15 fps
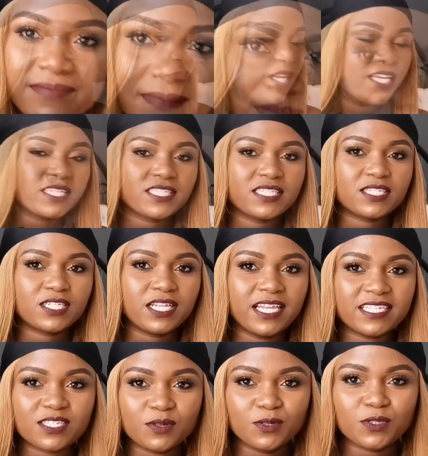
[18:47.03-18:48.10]

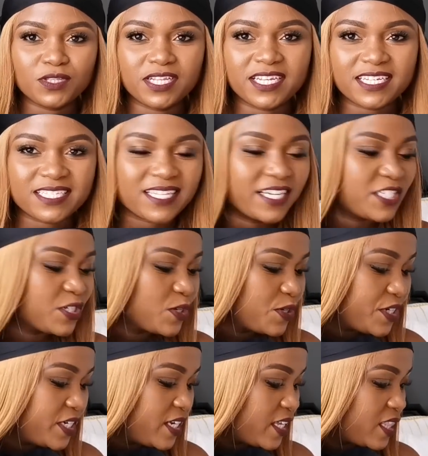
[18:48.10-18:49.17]
Let's go to the next
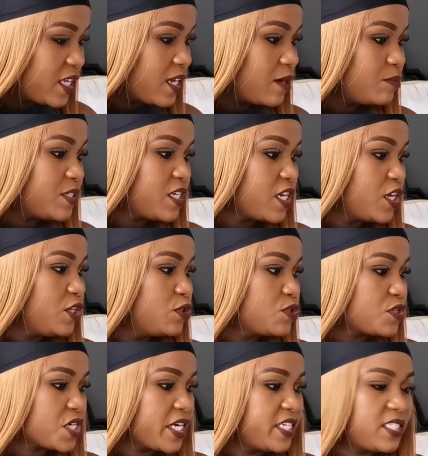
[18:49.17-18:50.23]
category. I think I'm taking you
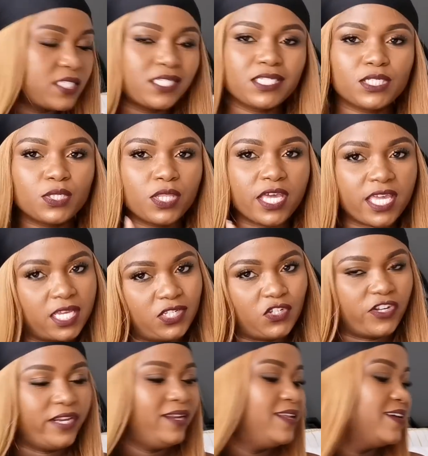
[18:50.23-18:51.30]
straight to the
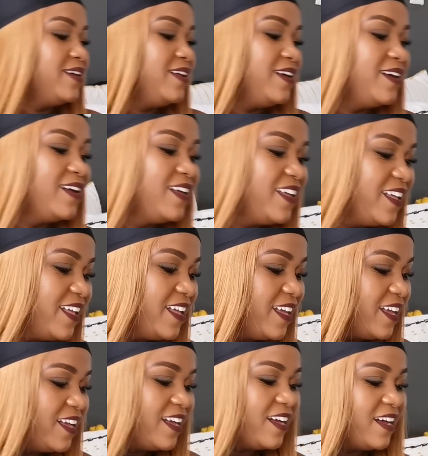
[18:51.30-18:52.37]
kitchen.
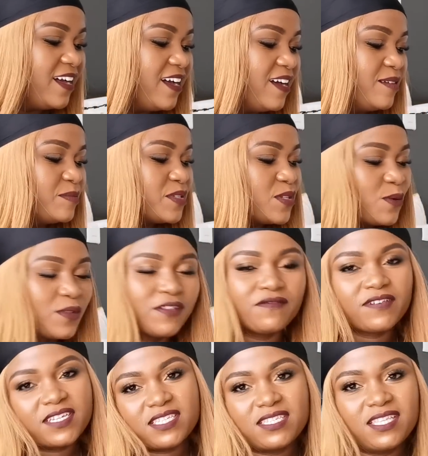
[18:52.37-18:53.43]
So the
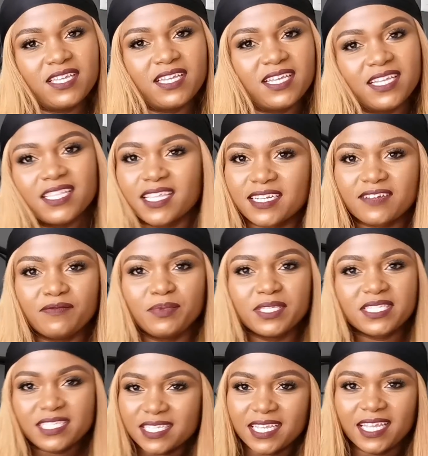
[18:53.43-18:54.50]
first thing that I've been
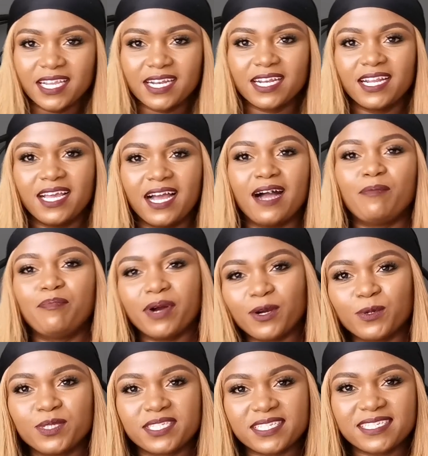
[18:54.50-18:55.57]
singing
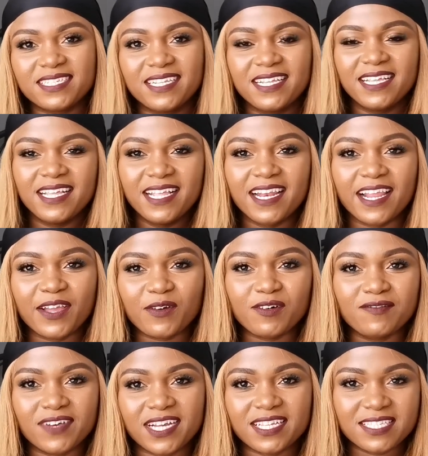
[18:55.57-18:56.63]
about, like
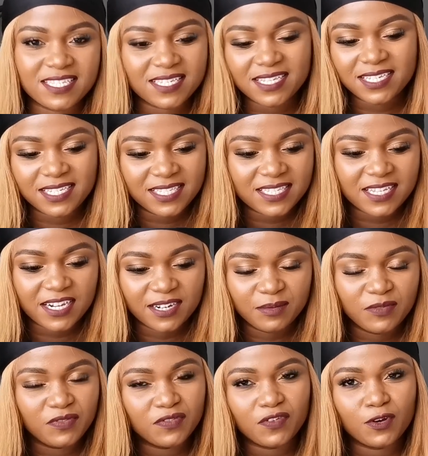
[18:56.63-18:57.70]
over at
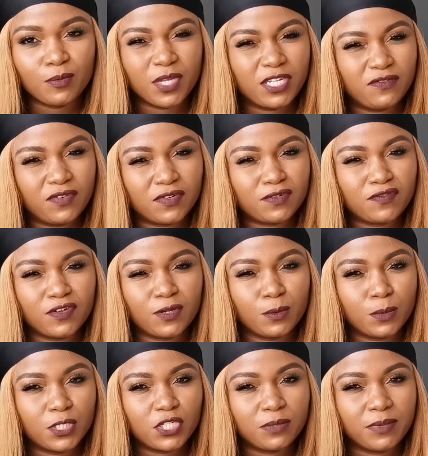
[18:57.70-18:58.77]
Instagram, if you follow me, and if you're not
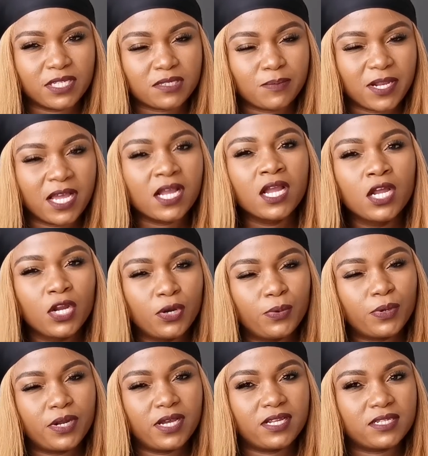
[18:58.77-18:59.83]
following me, shameless plug,
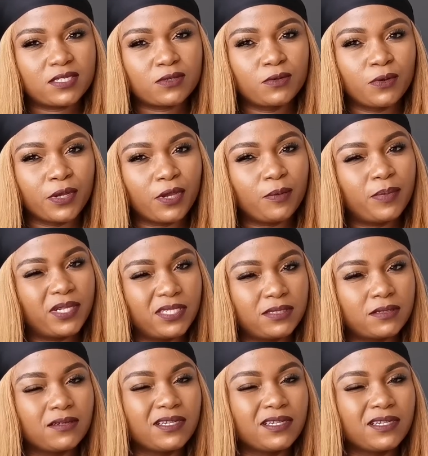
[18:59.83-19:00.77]
Rhoda_Warrior, please